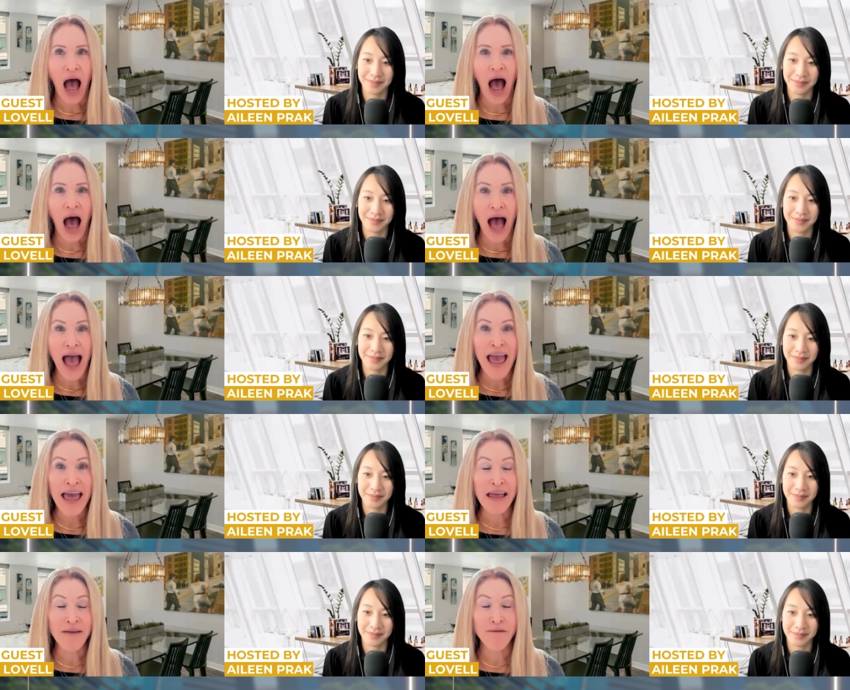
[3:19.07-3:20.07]

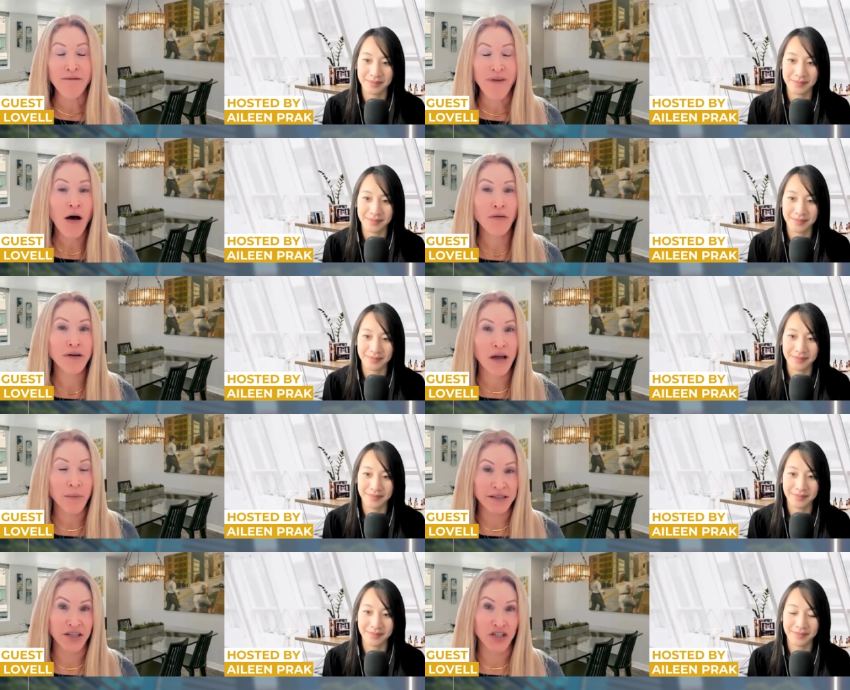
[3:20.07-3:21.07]
Speaker 1: I found a
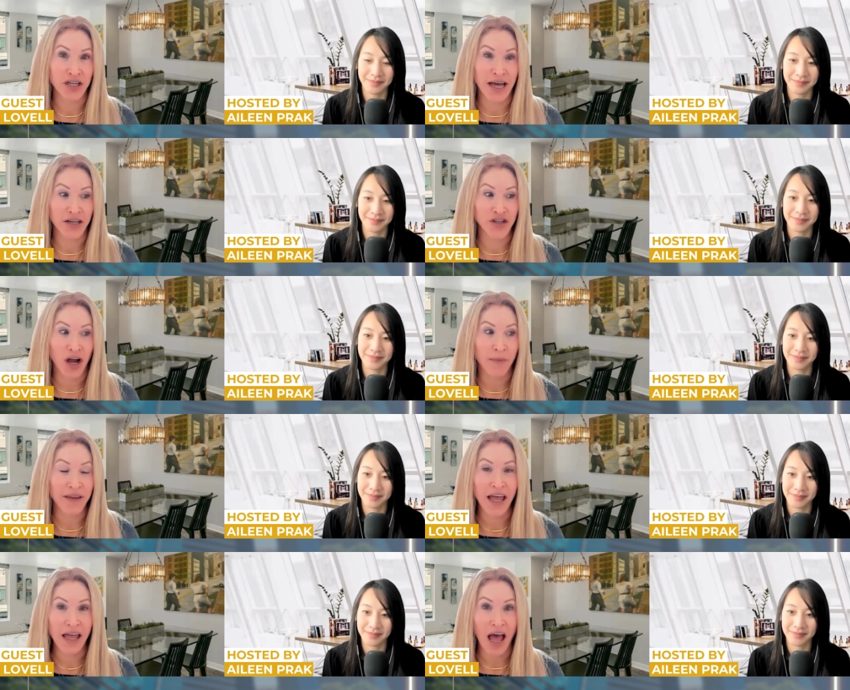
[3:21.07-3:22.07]
position at a job
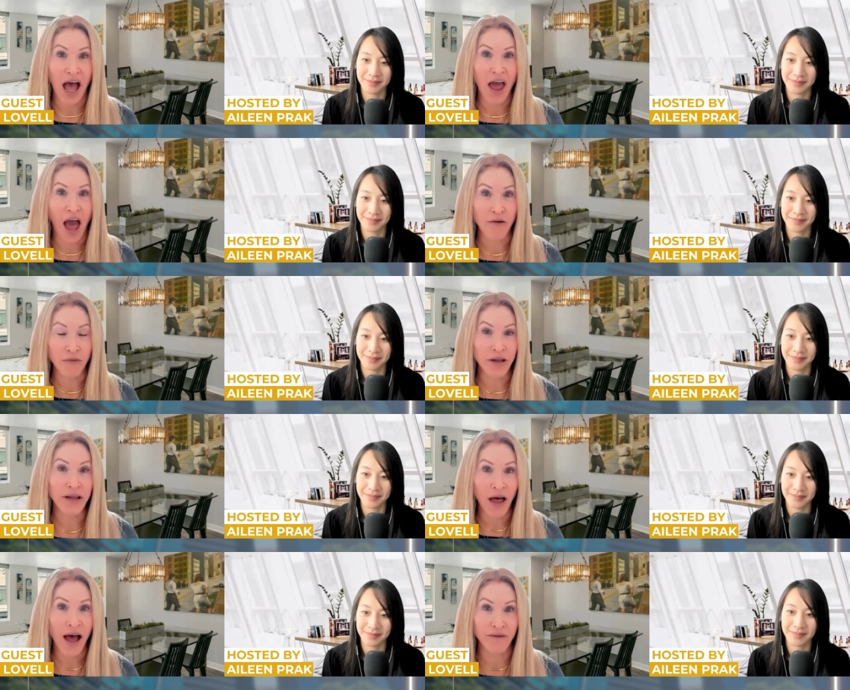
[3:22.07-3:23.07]
that I, I, I
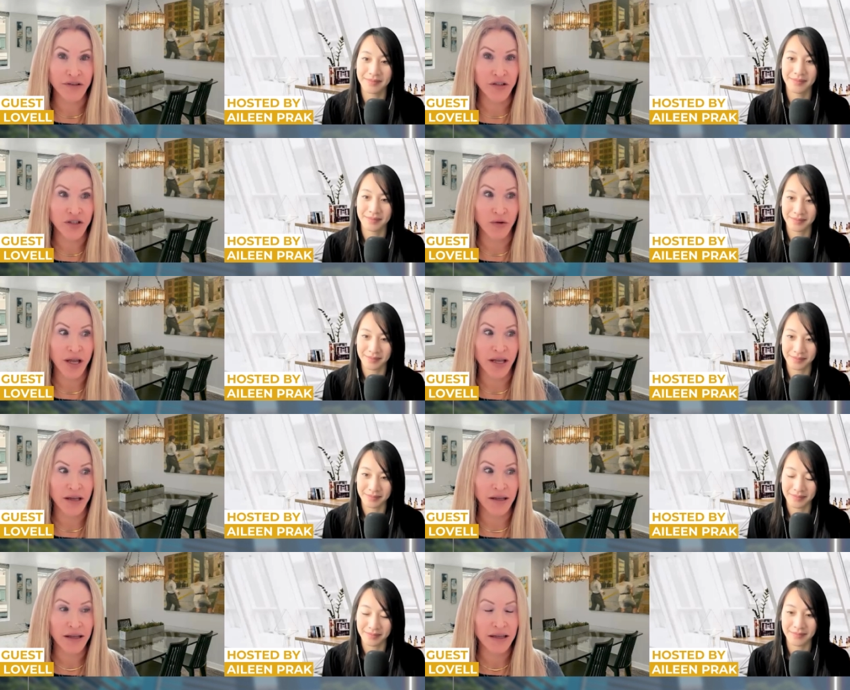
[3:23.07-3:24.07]
really loved
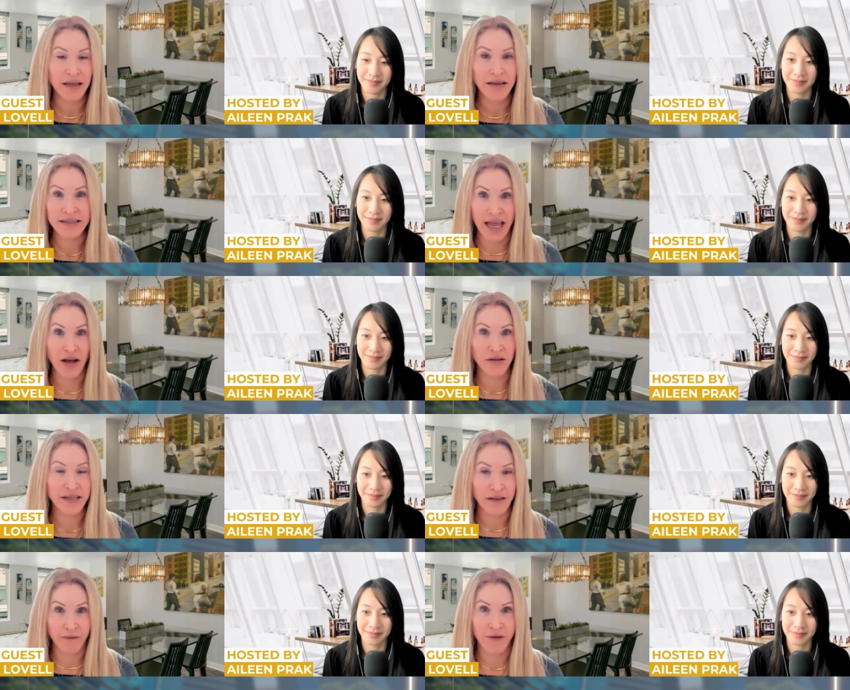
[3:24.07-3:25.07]
doing
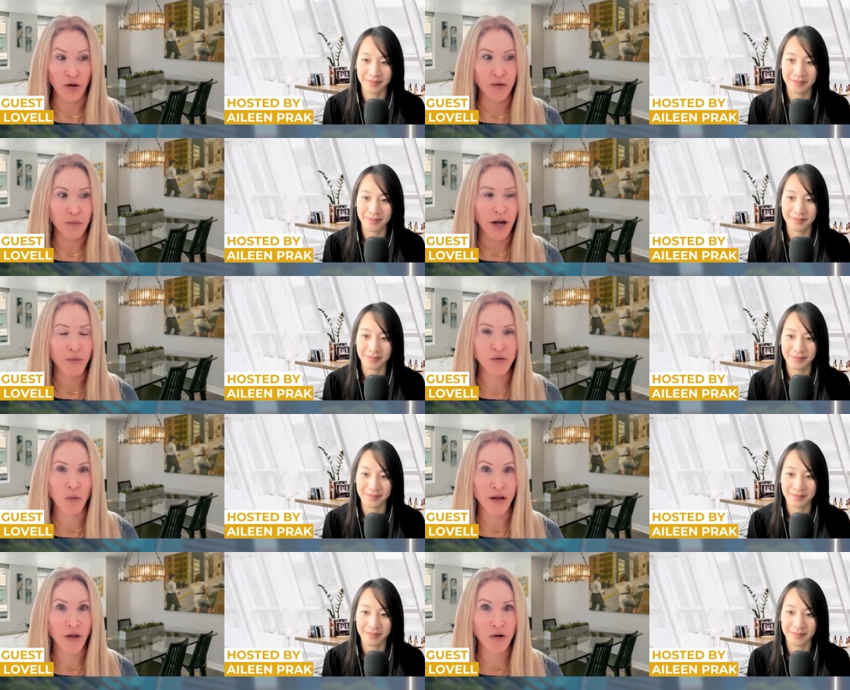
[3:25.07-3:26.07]
sales in the field. But it was
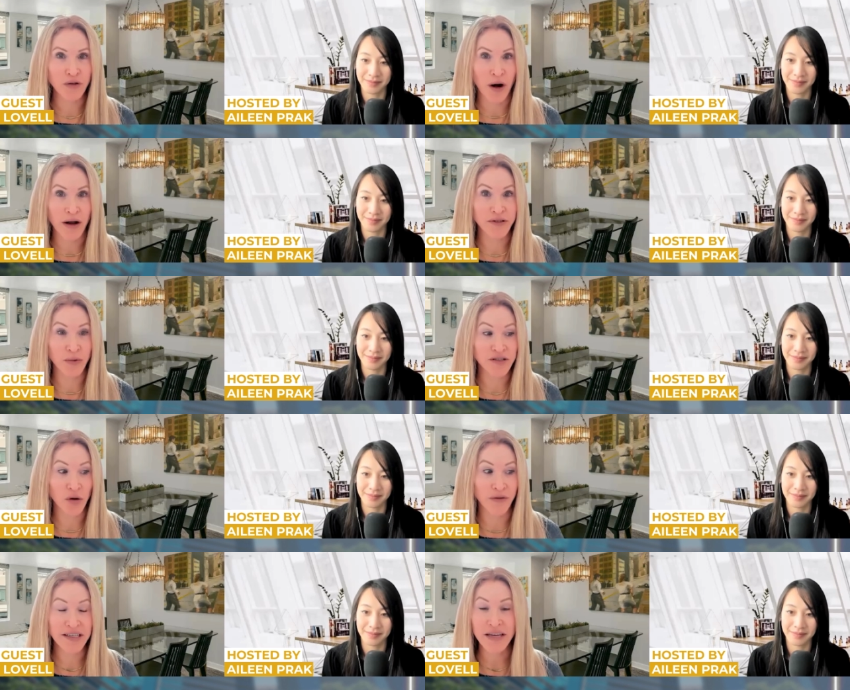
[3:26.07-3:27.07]
one of those where I was always
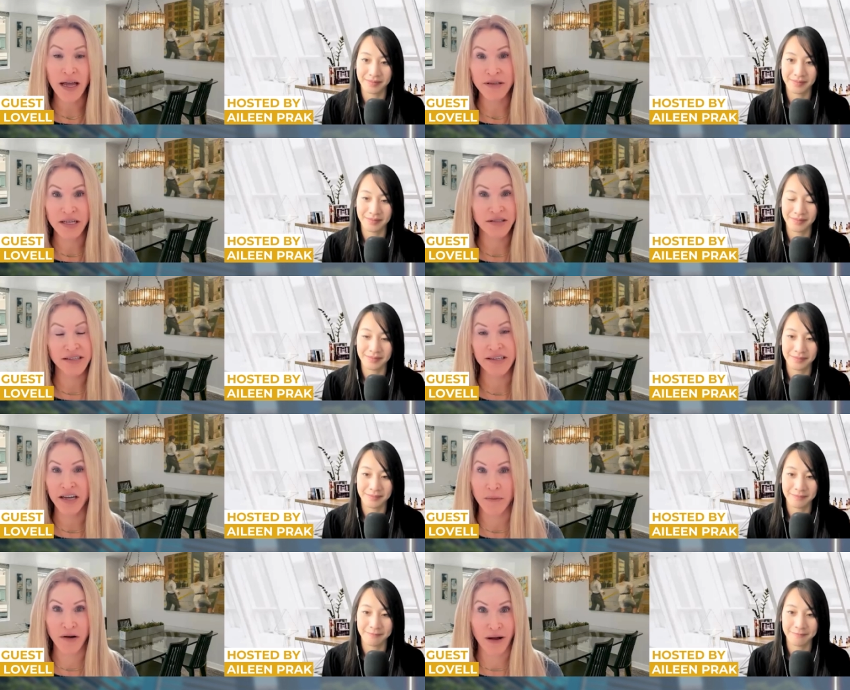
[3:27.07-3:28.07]
told this type of sales isn't
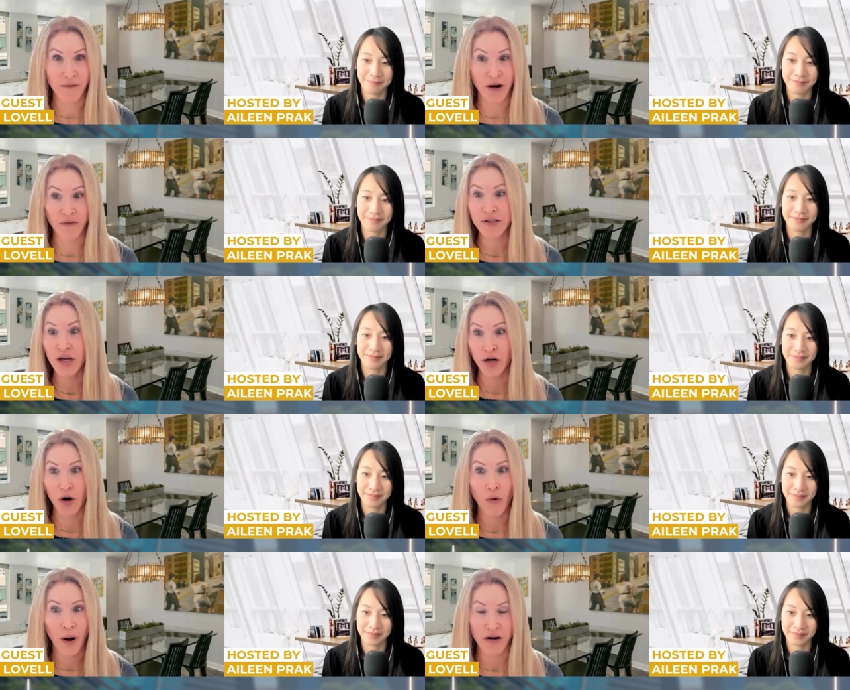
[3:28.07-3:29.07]
going to be around forever. It's going to
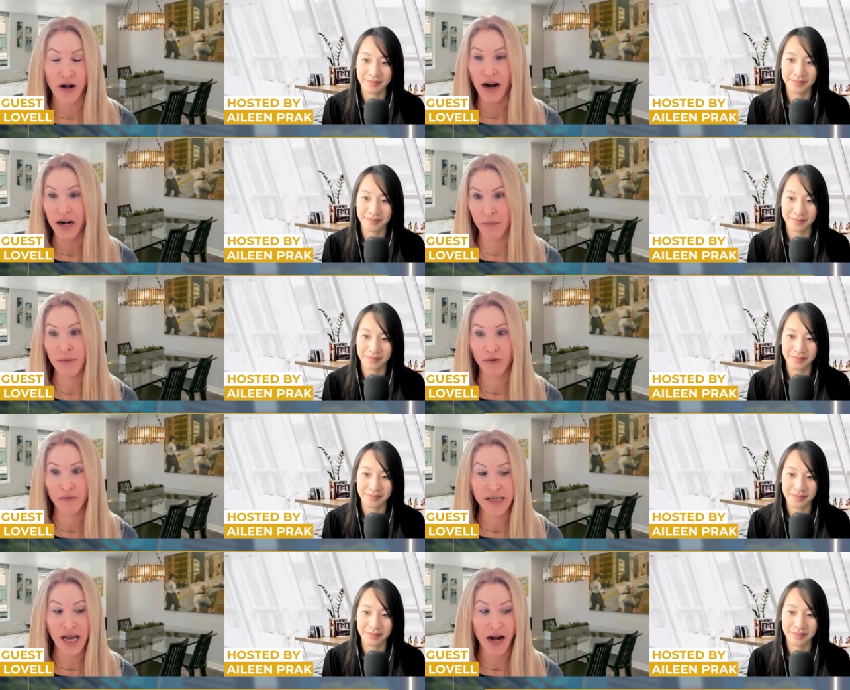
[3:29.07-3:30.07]
go away. You're not going to be able to
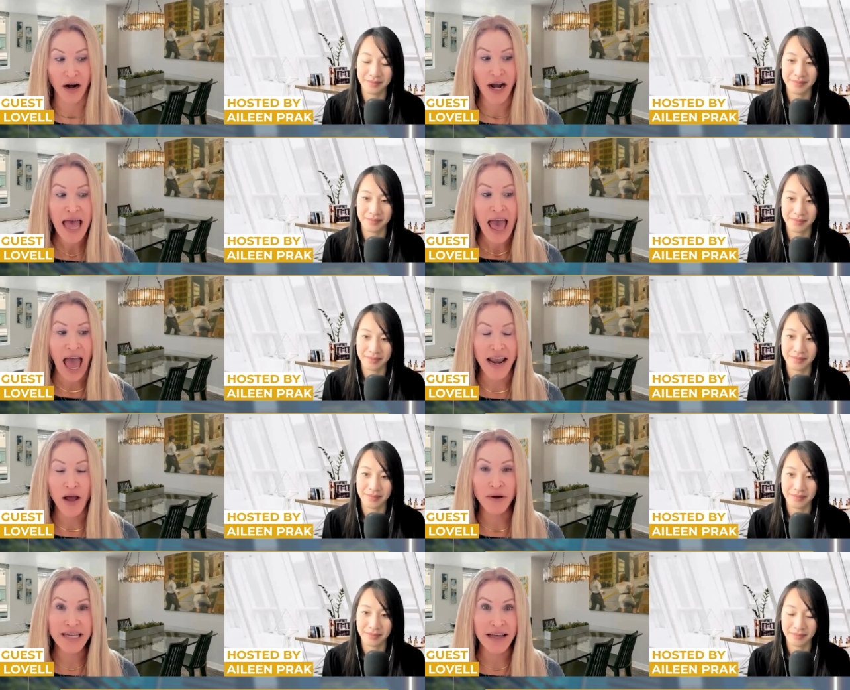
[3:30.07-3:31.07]
retire. And
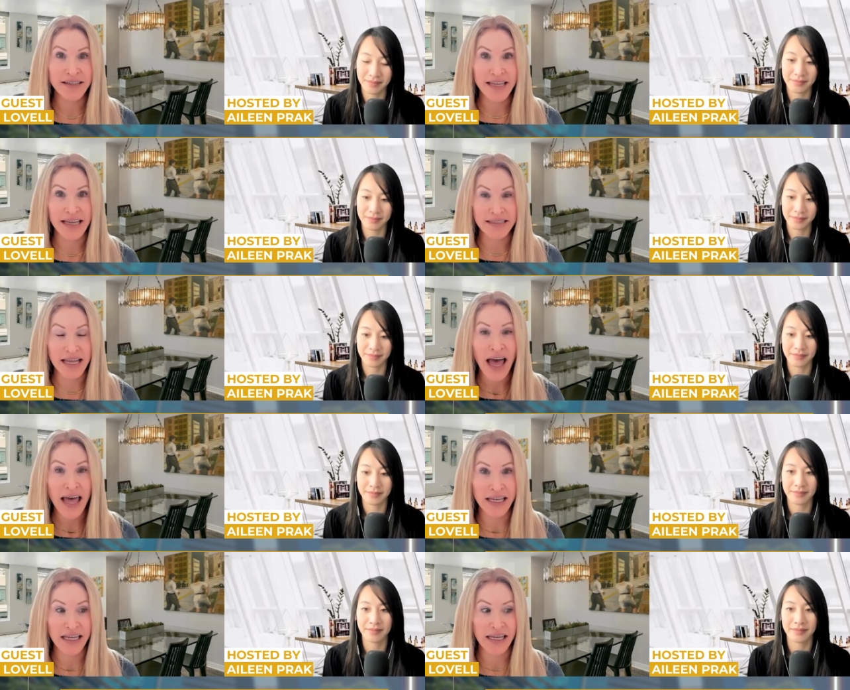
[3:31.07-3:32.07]
I always had this
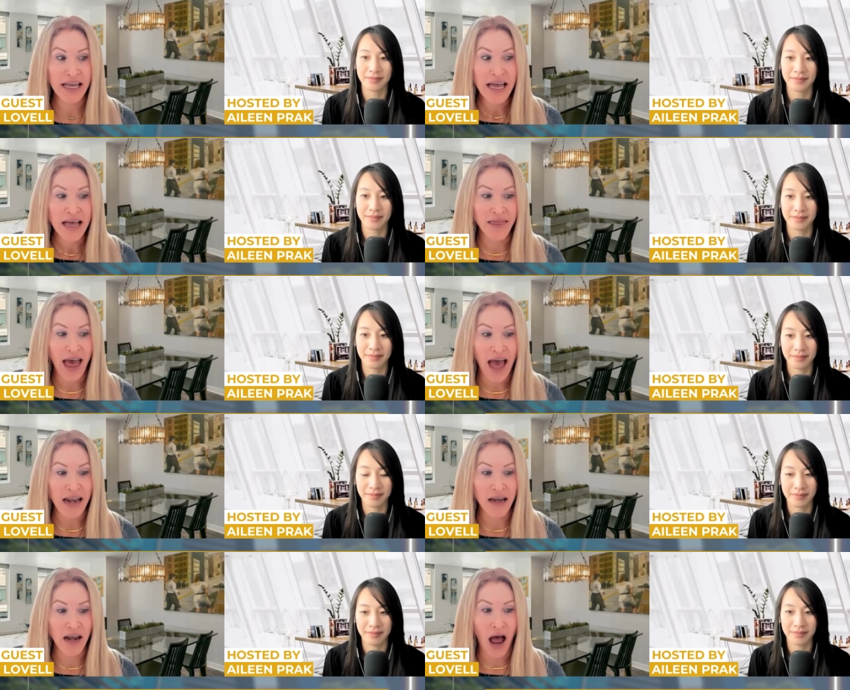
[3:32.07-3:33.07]
anxiety
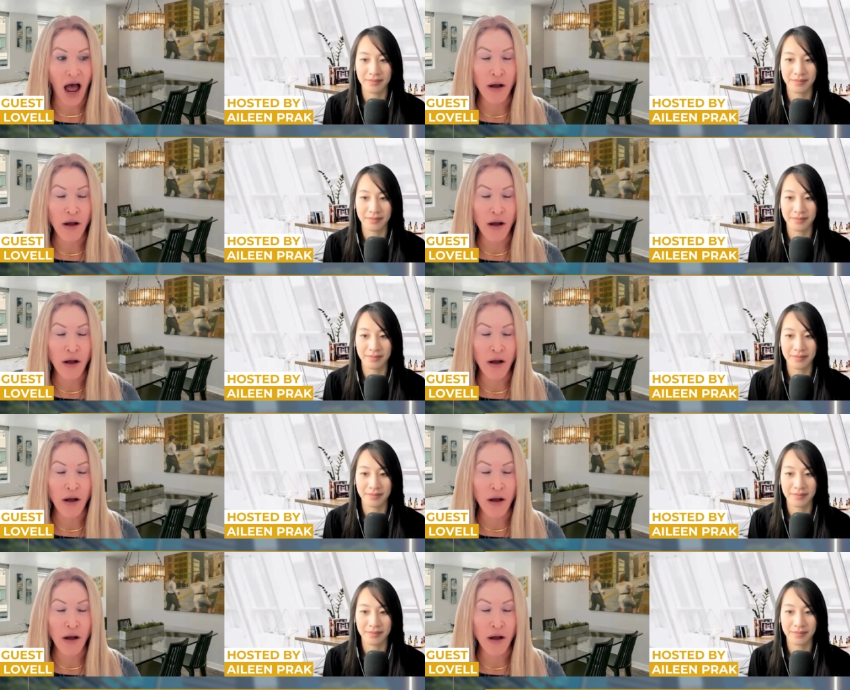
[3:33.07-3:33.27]
that I